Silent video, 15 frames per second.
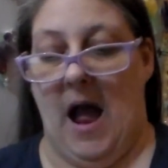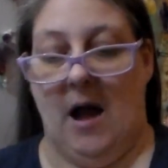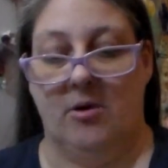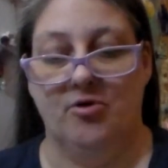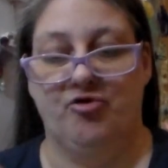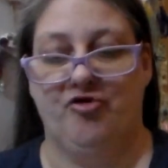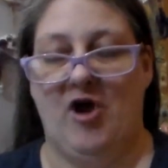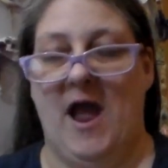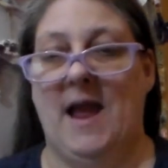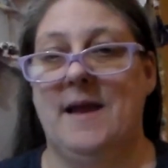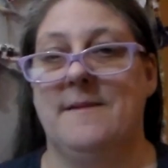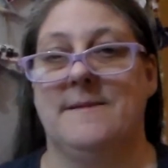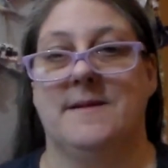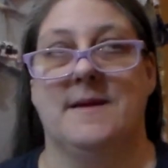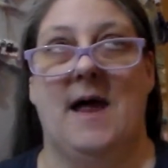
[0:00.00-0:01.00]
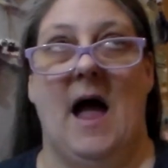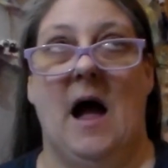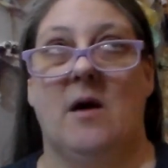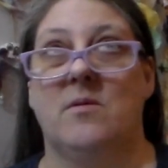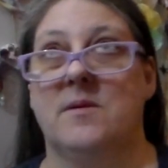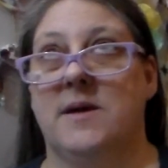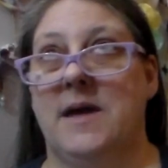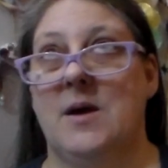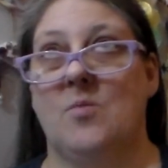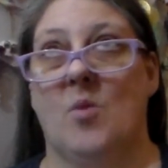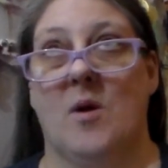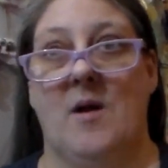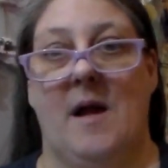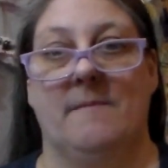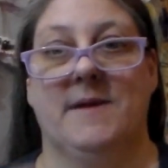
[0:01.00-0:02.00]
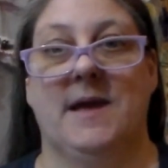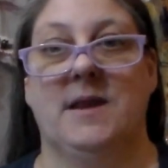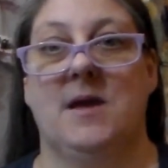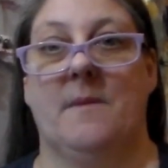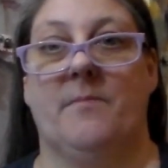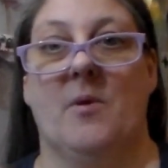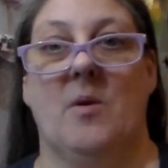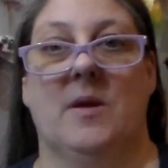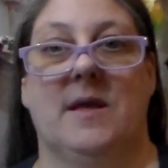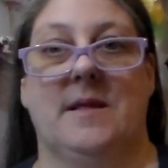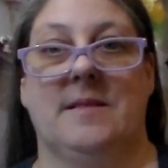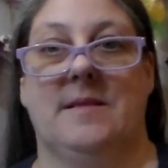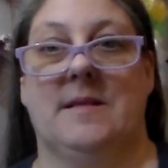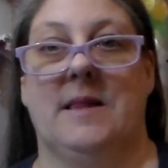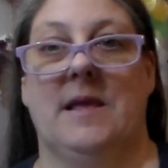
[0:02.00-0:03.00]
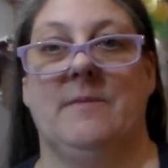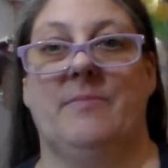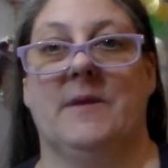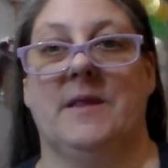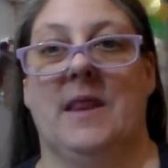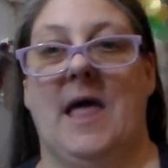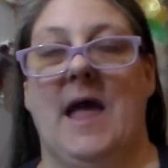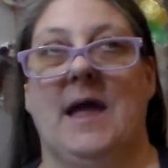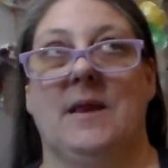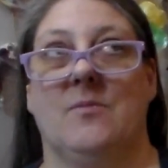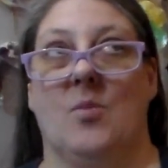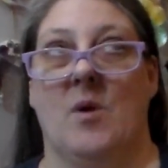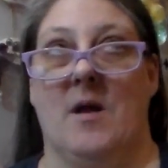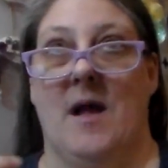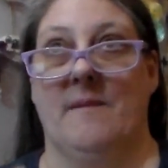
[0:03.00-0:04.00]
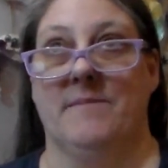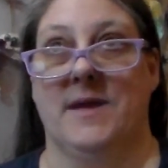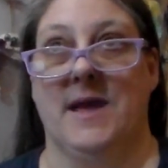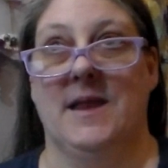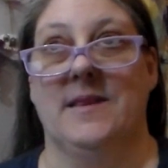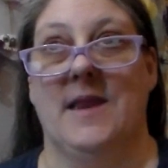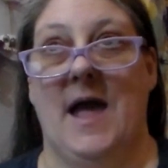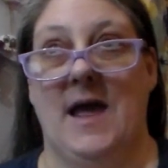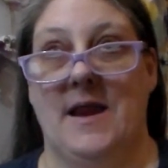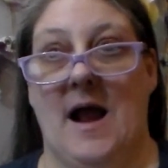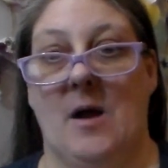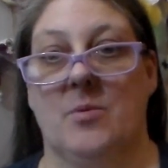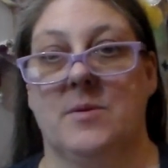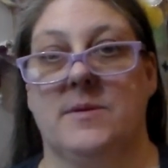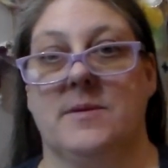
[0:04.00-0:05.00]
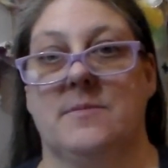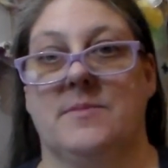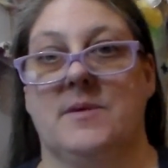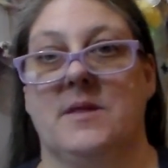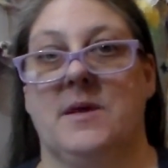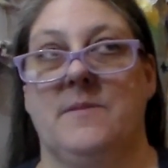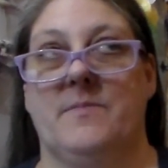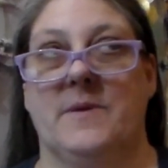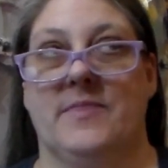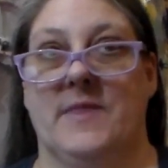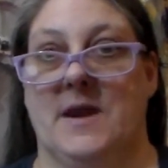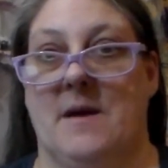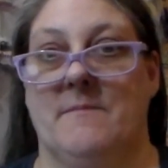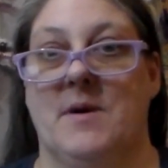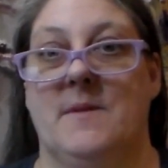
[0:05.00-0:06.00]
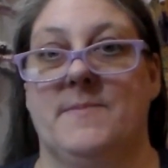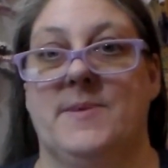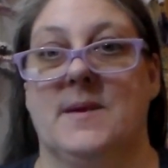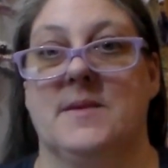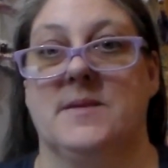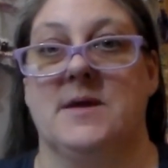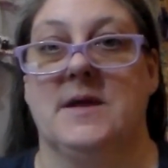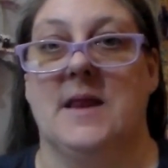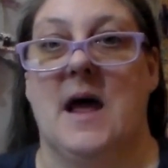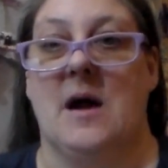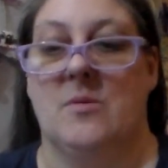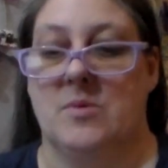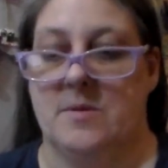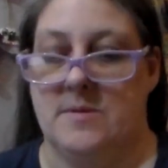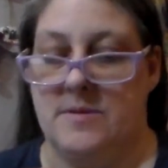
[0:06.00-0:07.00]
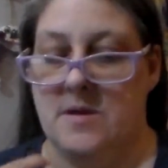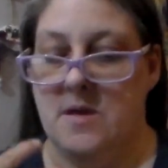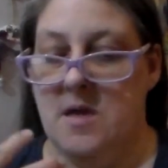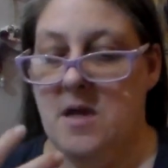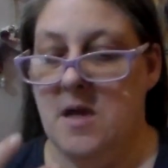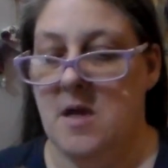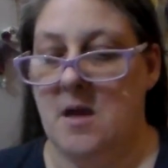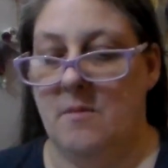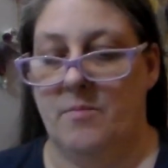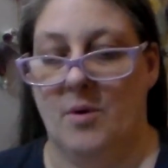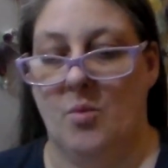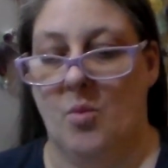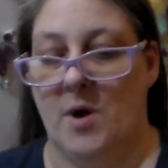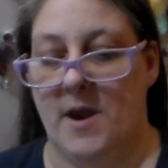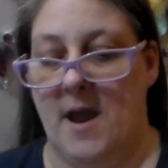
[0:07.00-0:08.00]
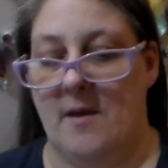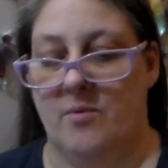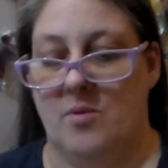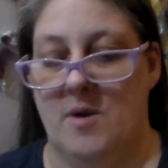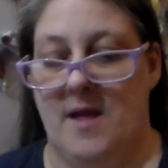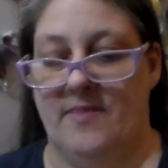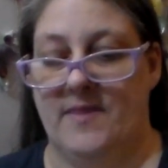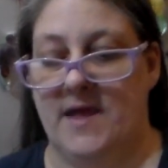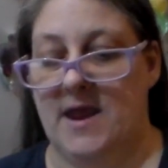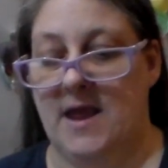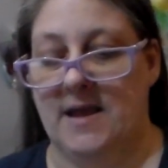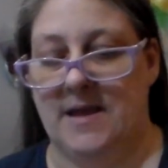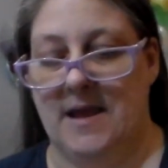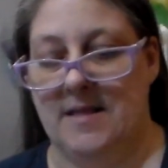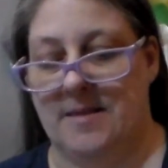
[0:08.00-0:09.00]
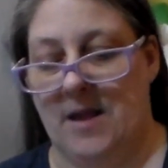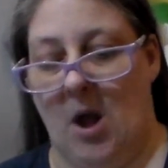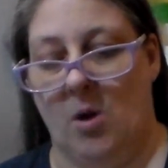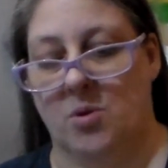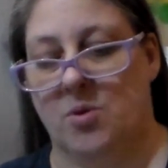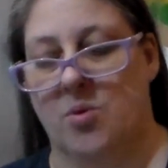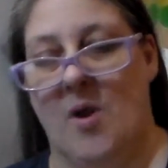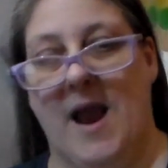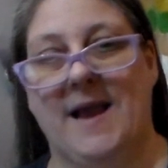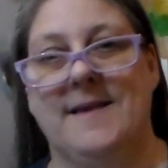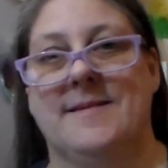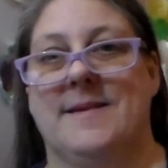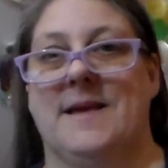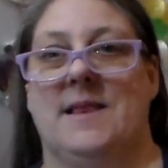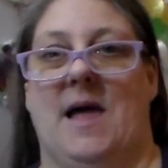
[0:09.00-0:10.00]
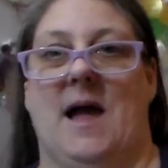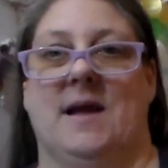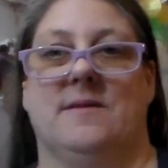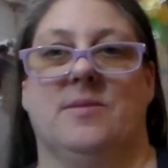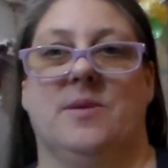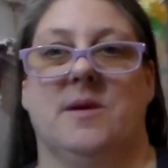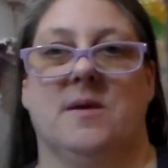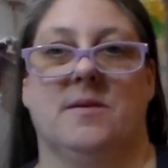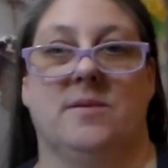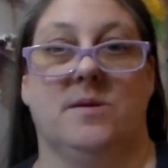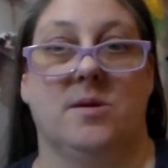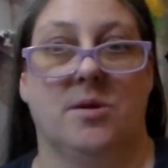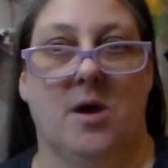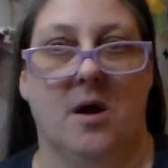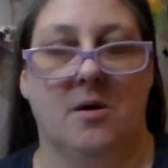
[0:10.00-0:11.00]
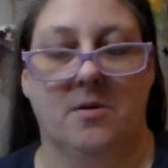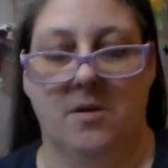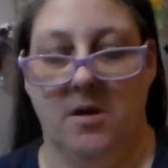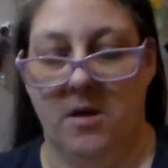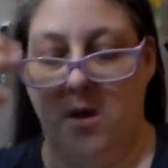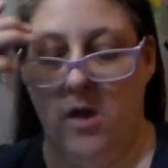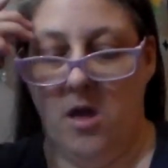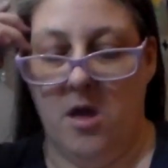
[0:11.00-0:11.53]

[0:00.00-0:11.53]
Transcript: I'll change and I'll get where I'm getting up early and sleeping late, and where I'm getting eight hours of sleep and then I'm up 16 hours. But whatever. And then it gets all crazy like this, you know?